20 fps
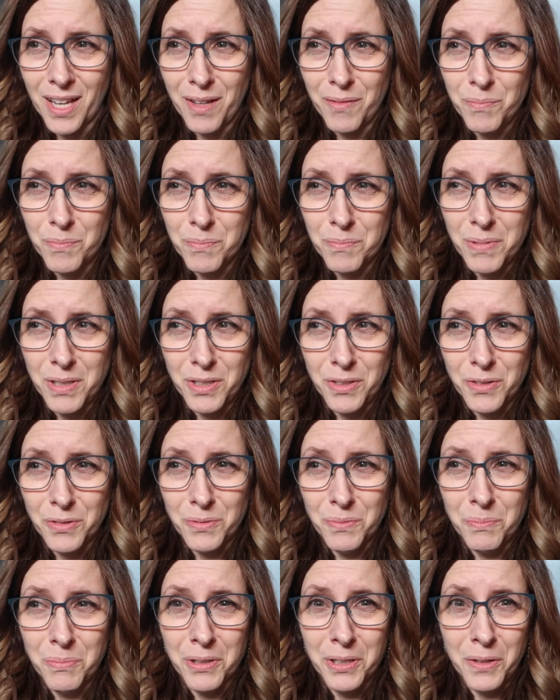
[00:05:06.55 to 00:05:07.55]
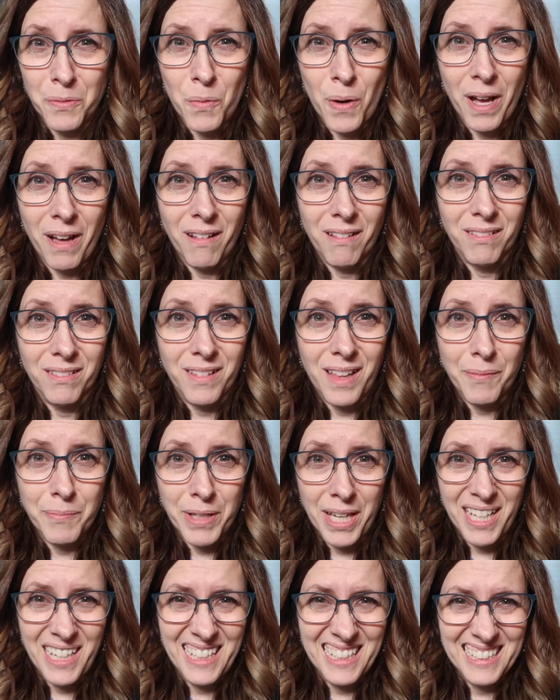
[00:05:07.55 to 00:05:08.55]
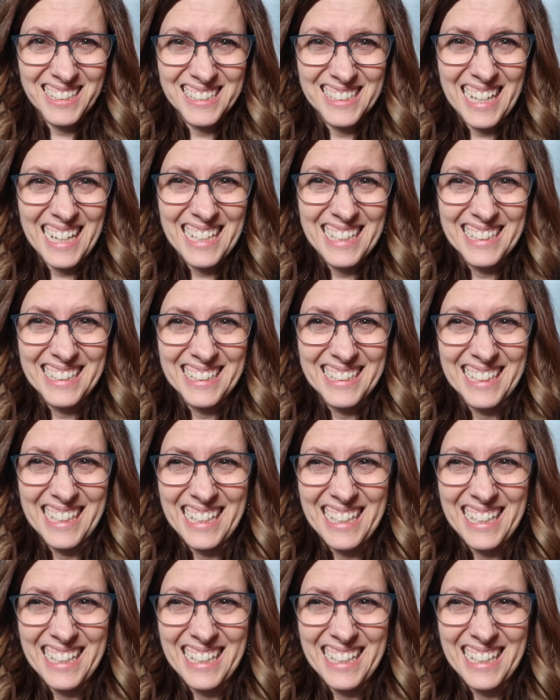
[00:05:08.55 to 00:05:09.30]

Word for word: I've been doing pretty well. I'm kind of excited.